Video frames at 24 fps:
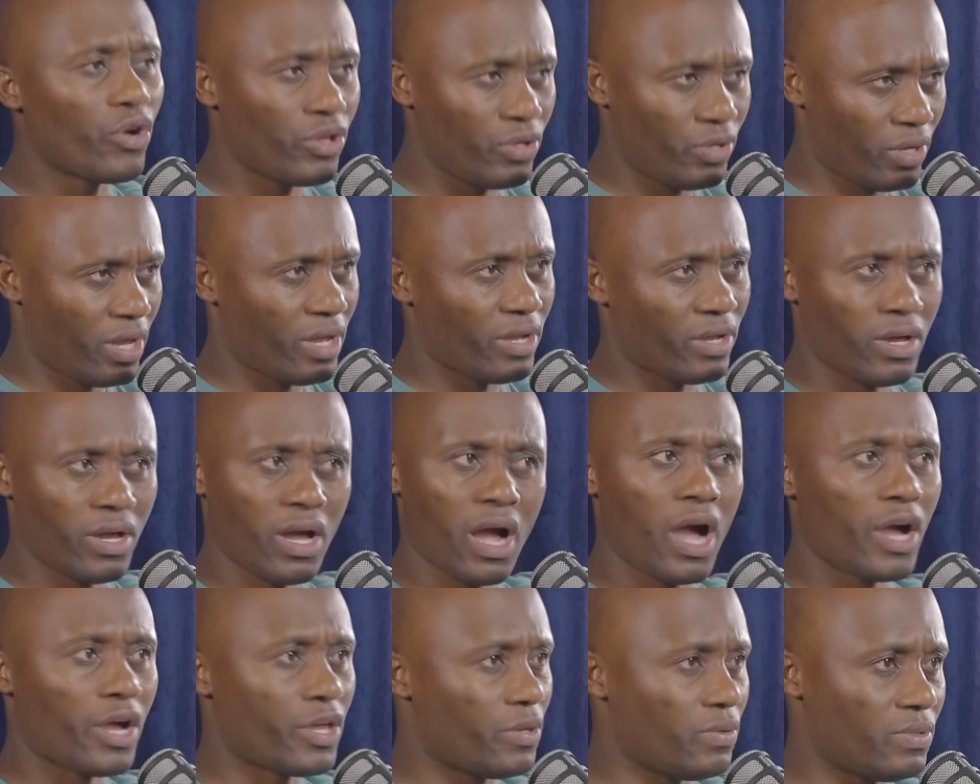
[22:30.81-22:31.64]
uh,
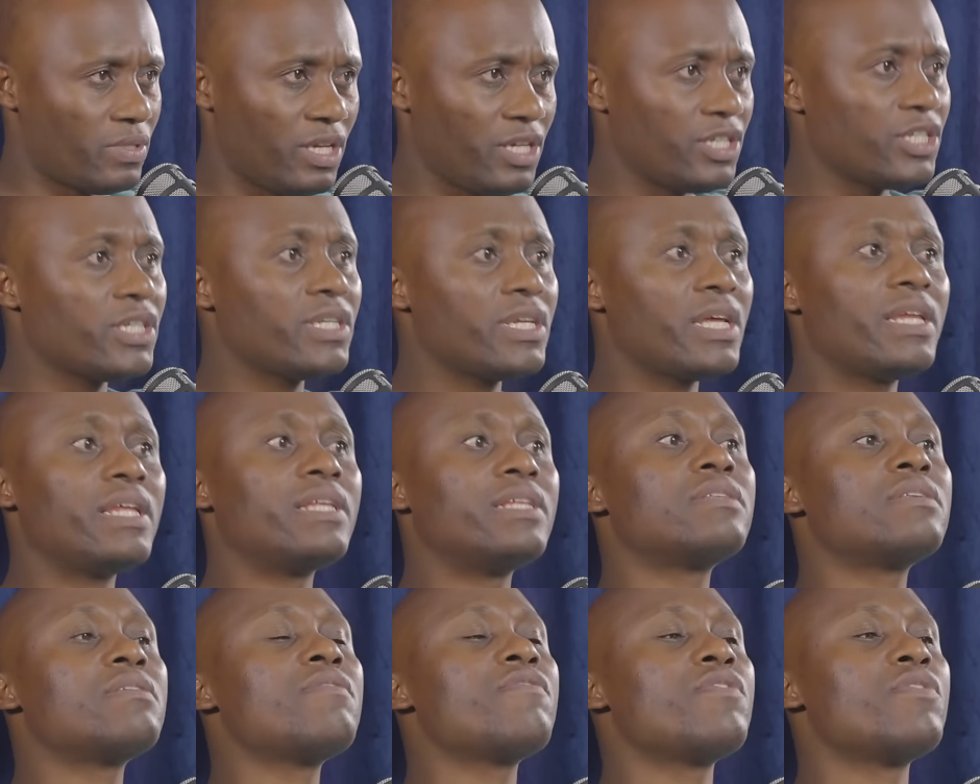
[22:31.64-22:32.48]
accusation, and it's
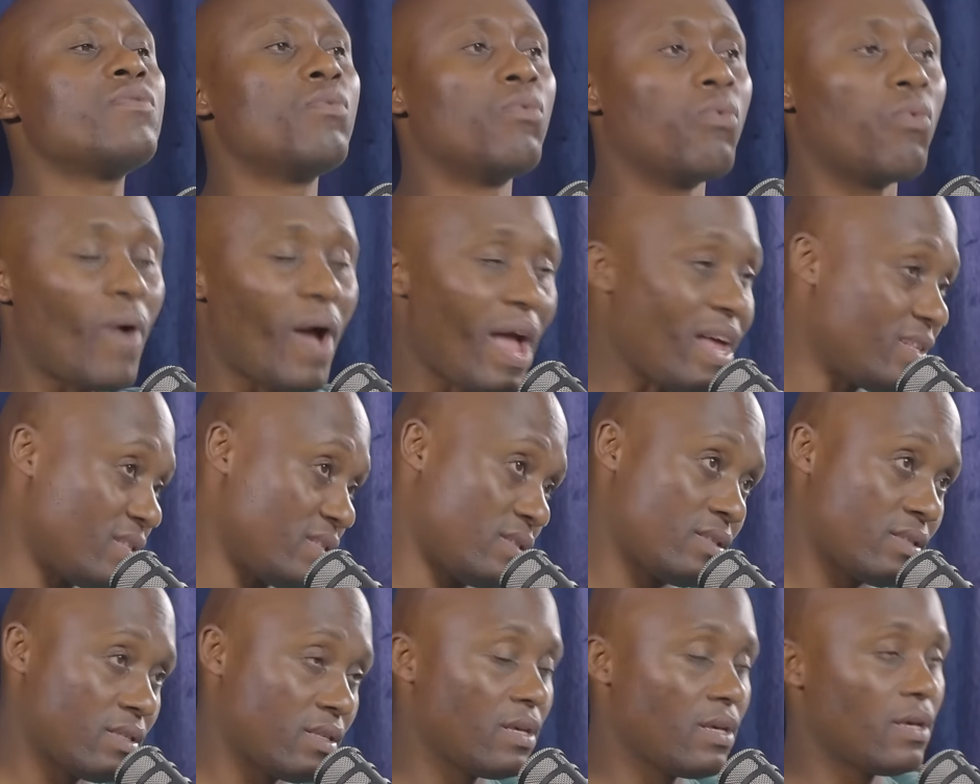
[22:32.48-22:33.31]
even
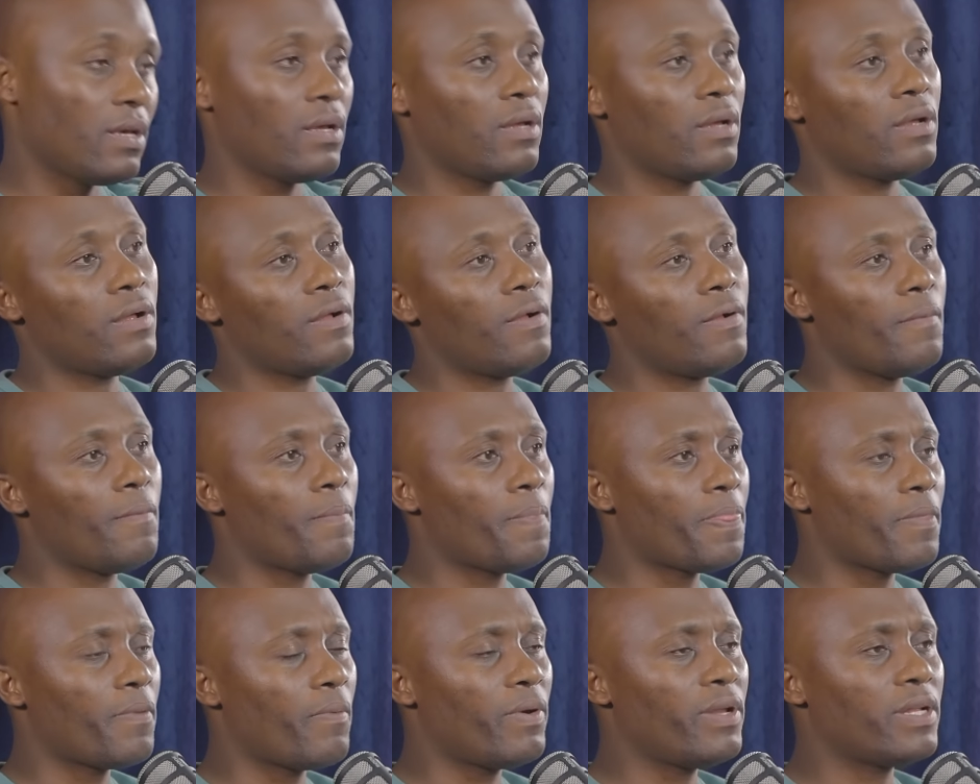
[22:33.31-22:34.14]
worse
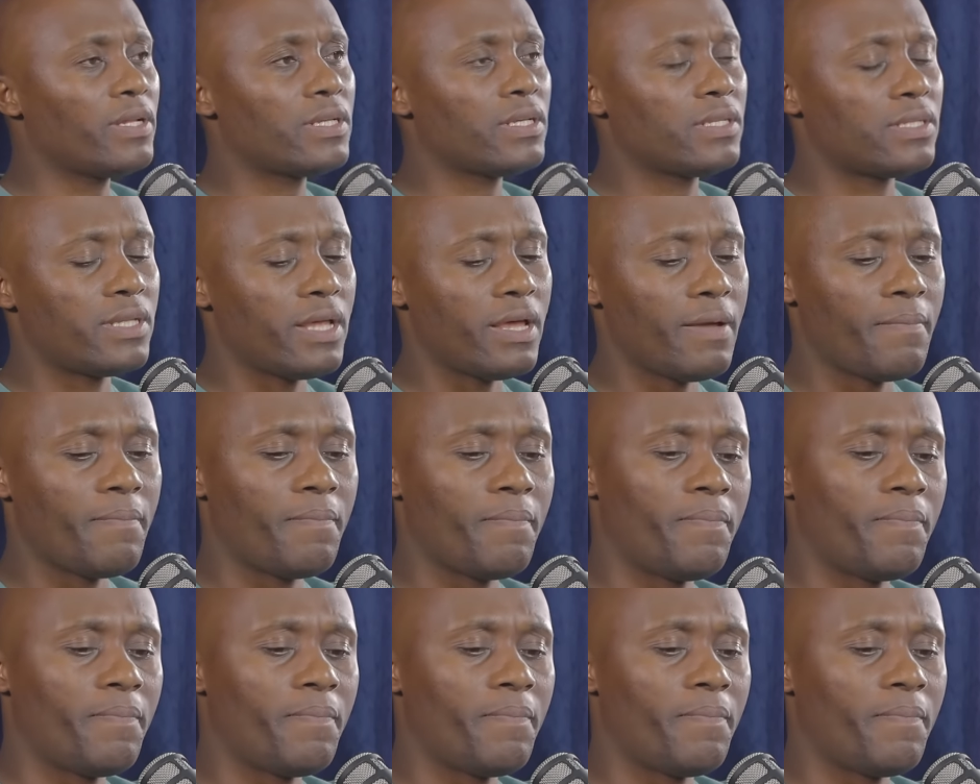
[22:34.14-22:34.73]
when it is them.